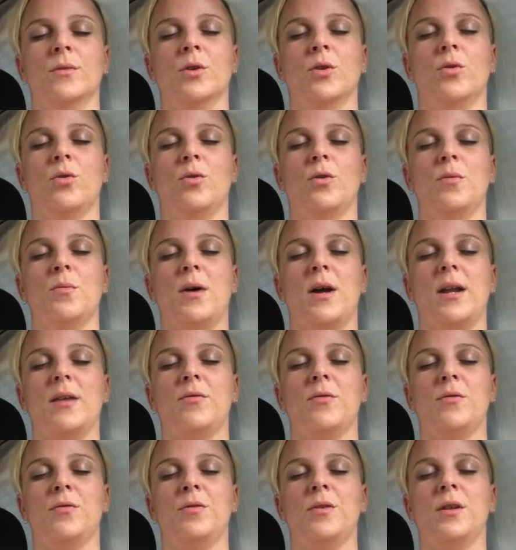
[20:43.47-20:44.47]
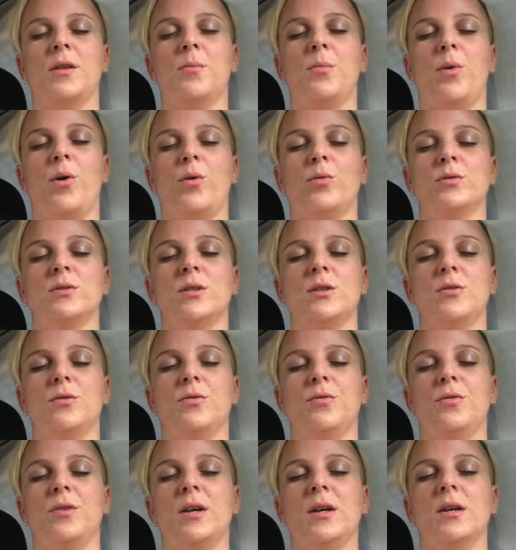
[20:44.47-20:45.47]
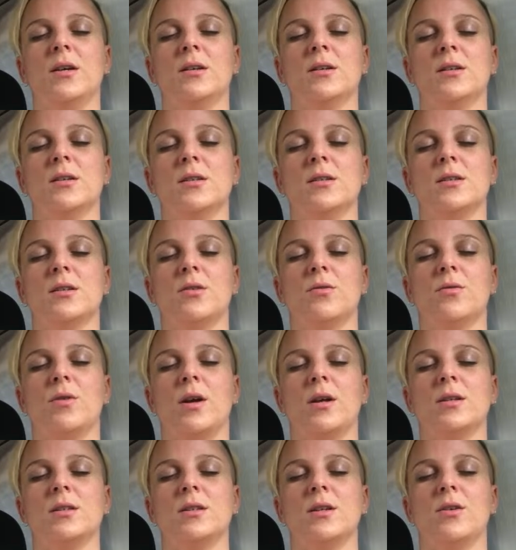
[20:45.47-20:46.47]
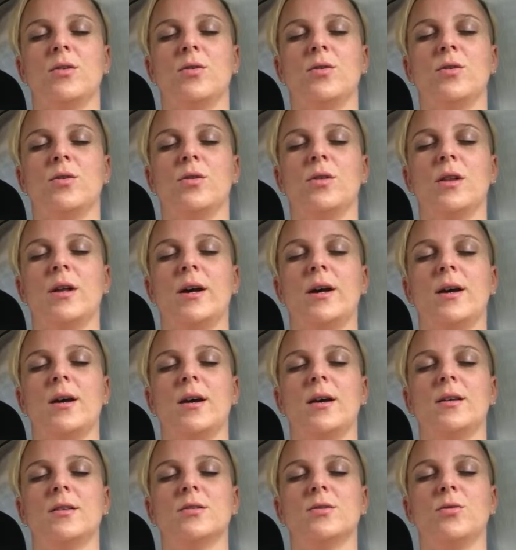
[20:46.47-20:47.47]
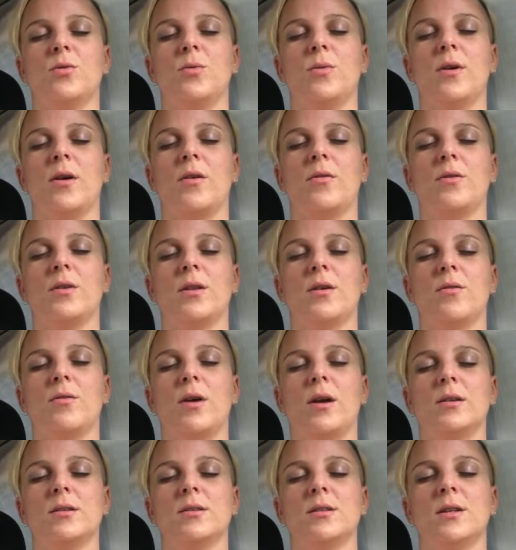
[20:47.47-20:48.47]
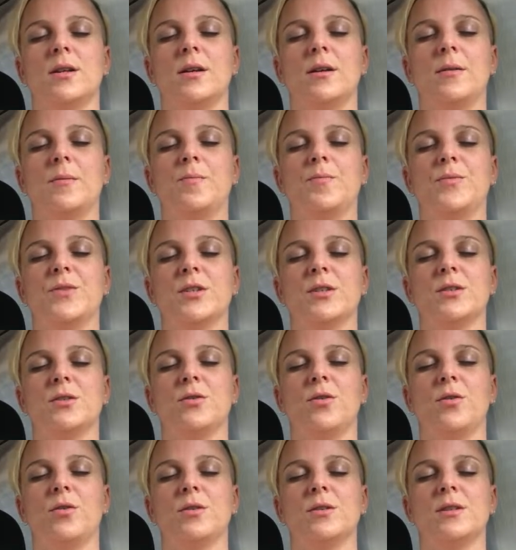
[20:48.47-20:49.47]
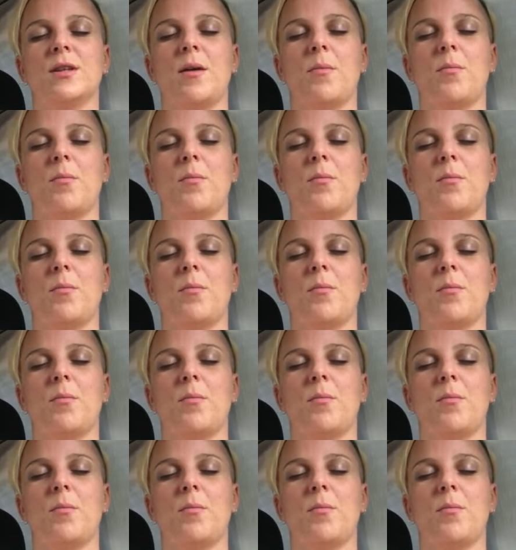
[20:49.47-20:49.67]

Or you might even feel a pulse in your fingers that are resting on your legs or wherever they're resting. Just notice that